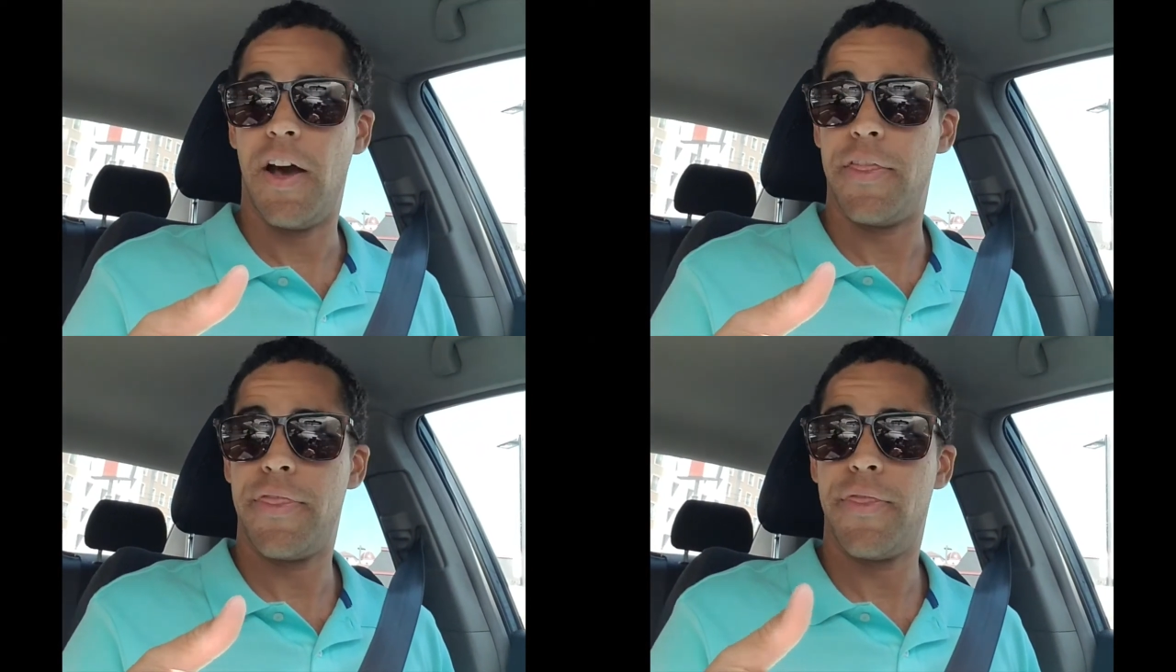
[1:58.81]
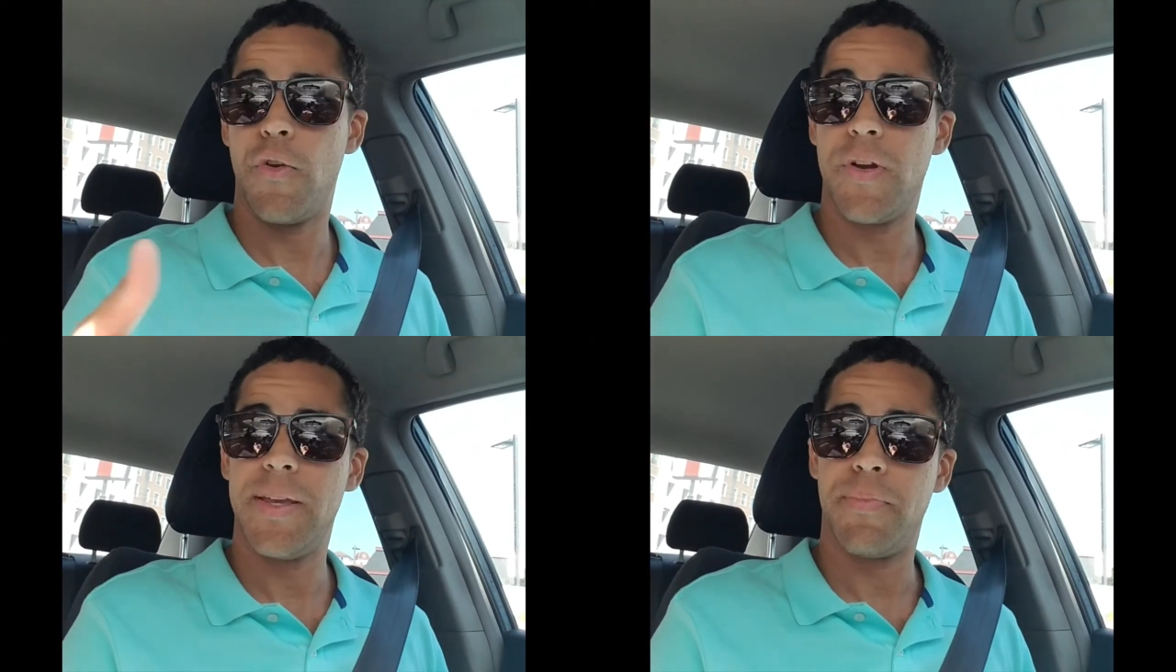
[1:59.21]
a
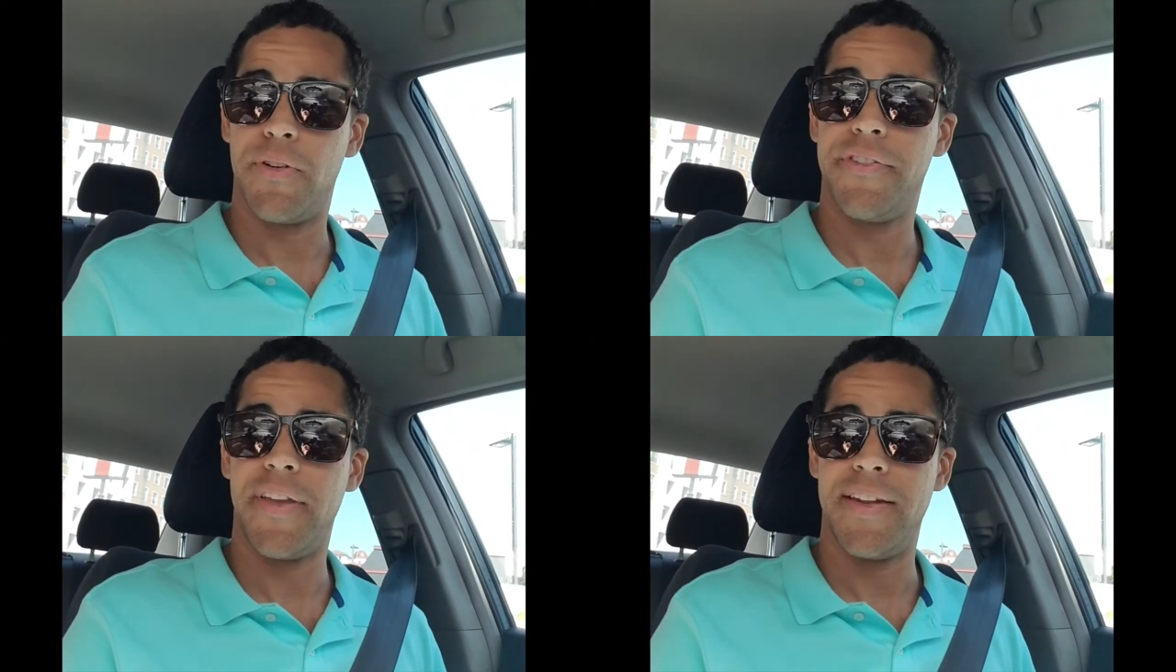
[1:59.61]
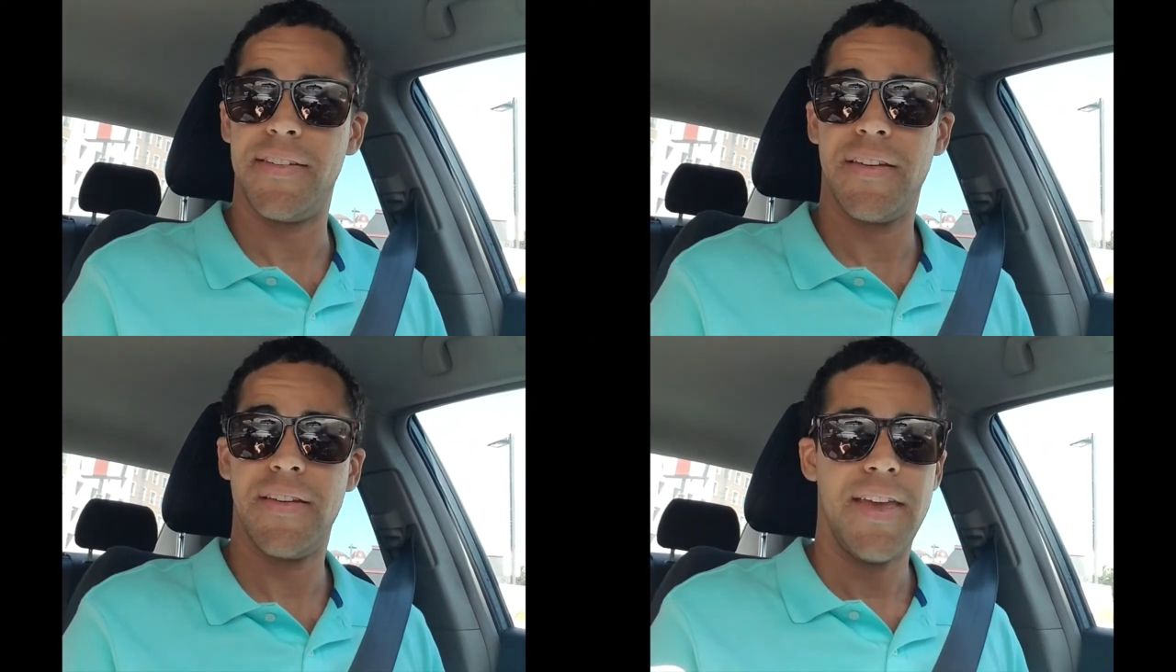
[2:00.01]

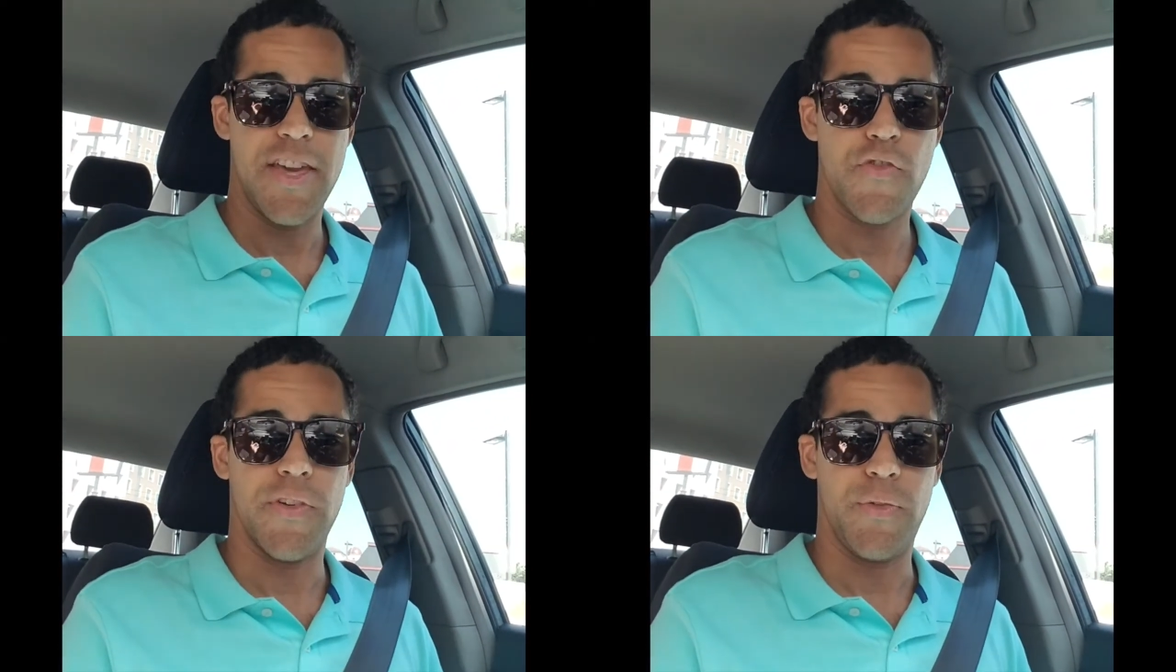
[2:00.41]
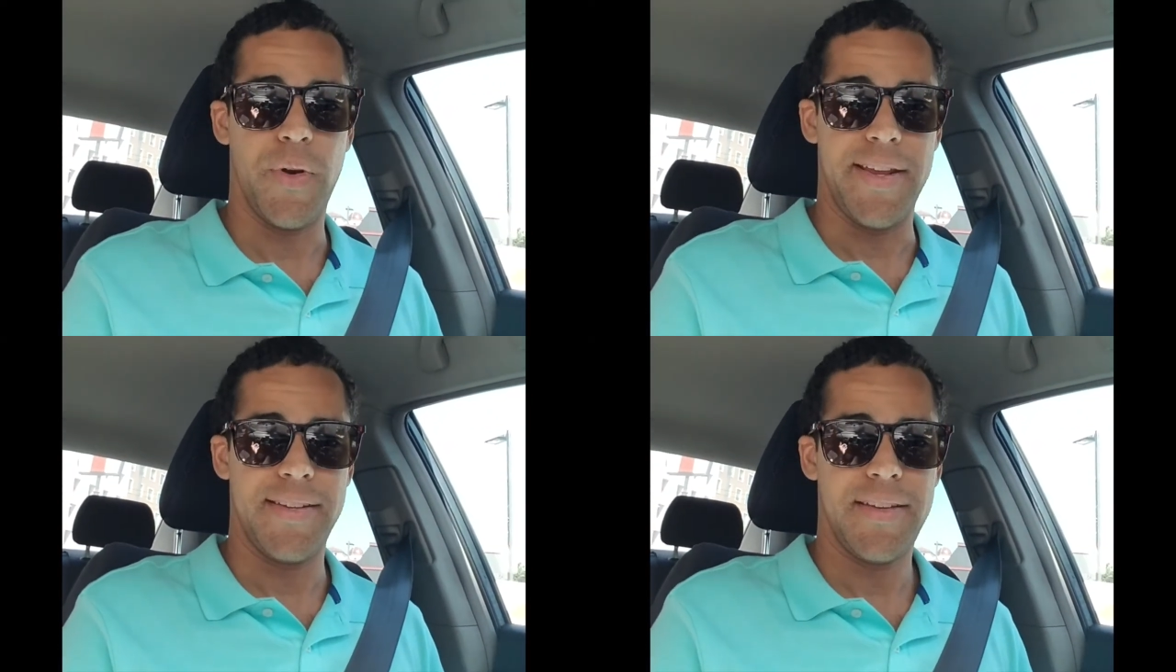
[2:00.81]
30% interest
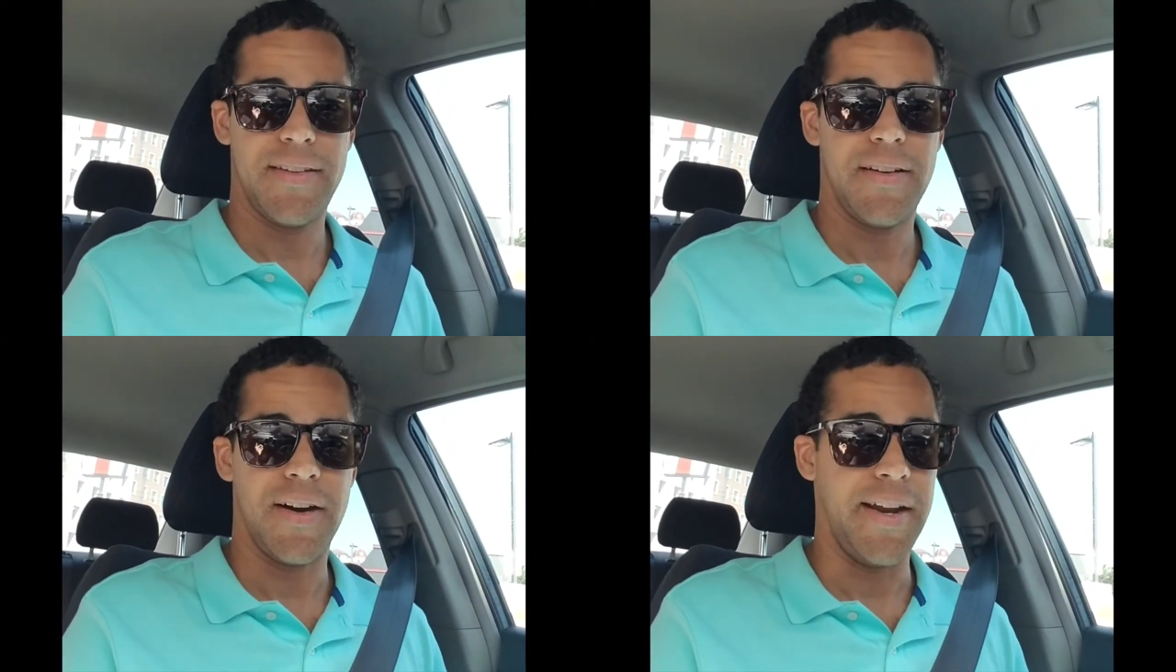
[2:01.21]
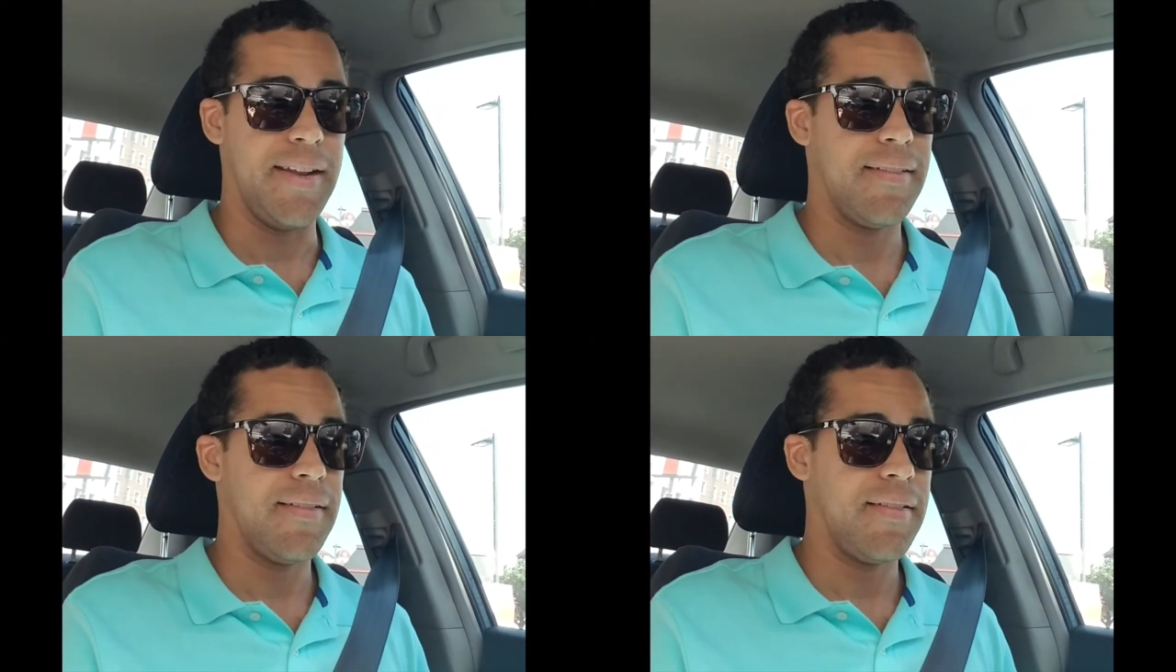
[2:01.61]
rate on
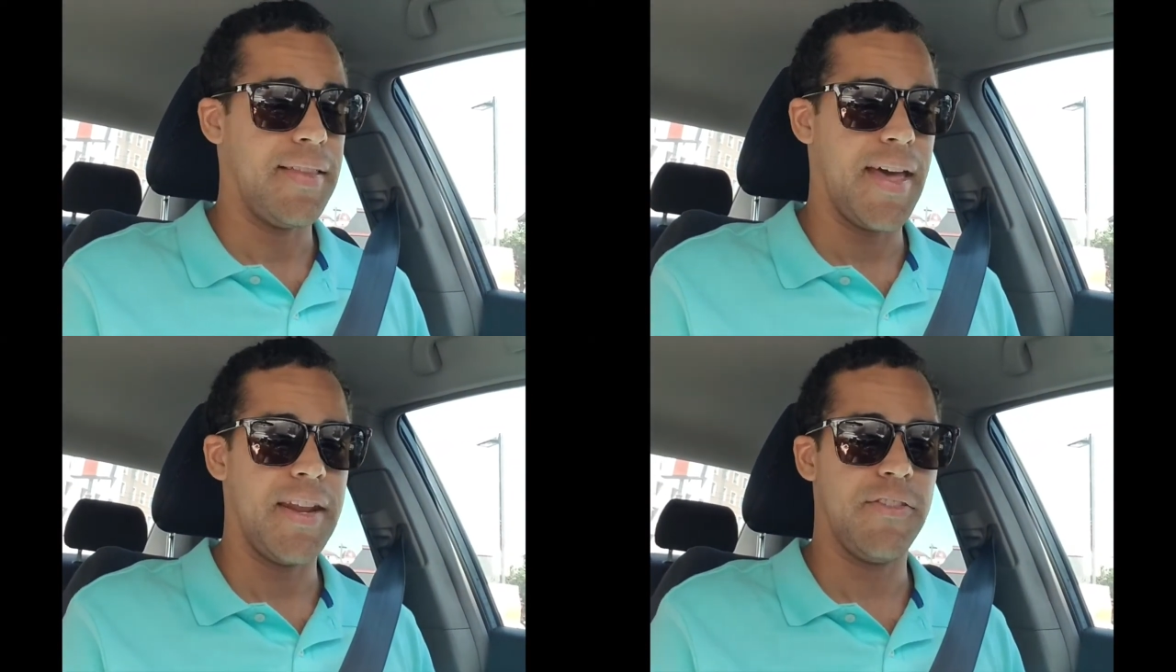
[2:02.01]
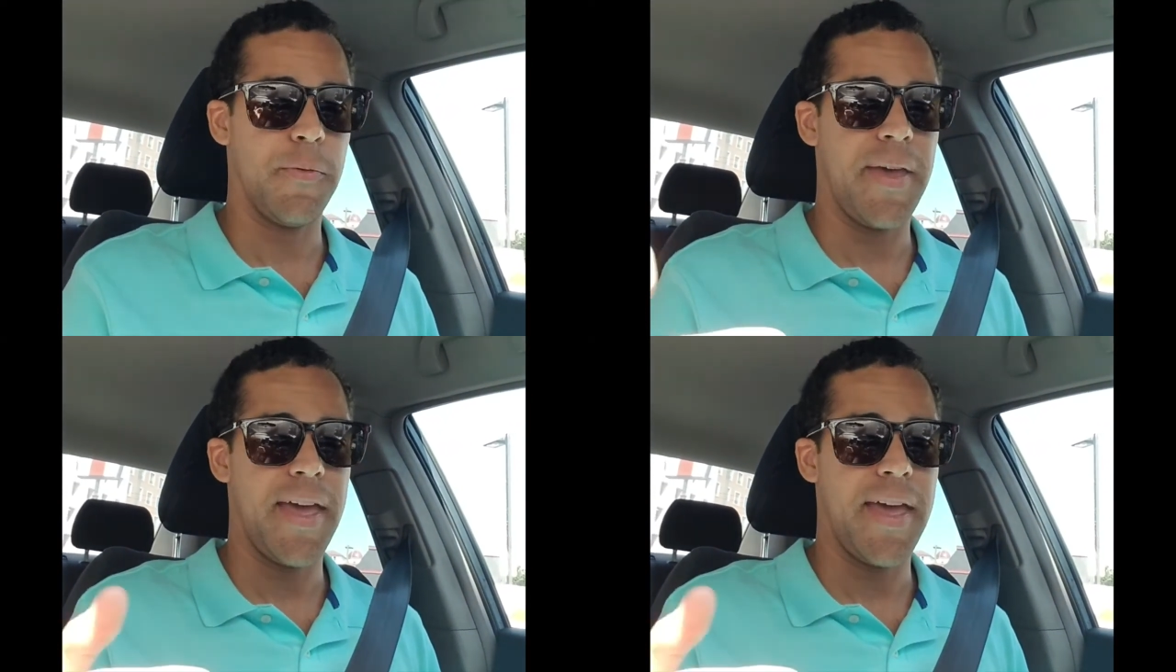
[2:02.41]
it. That is, you're